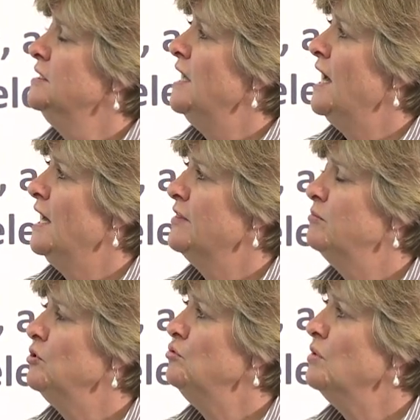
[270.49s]
The
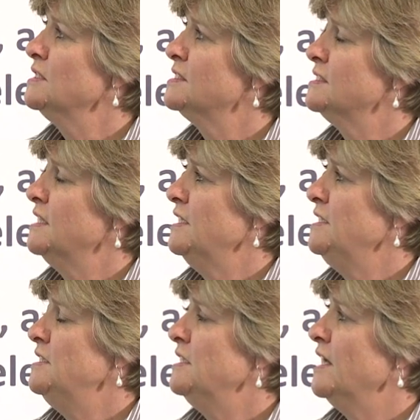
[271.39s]
blue ones
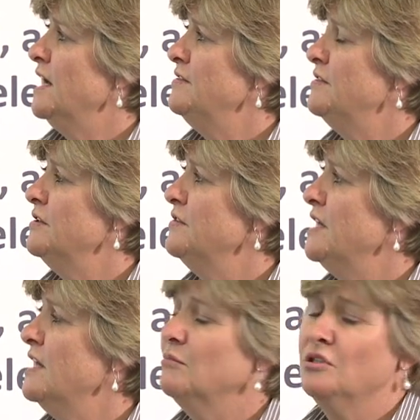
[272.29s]
indicate that the
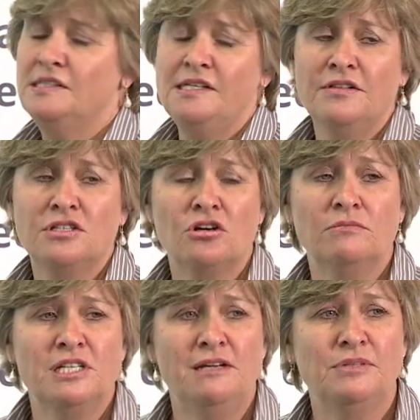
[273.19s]
animal is in the top
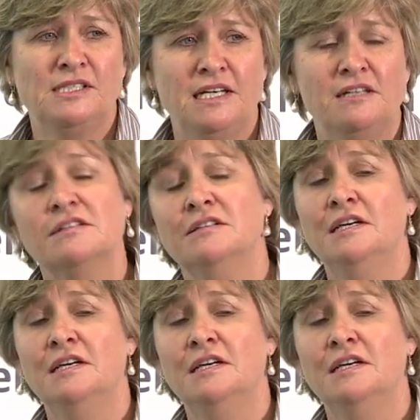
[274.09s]
10 percentile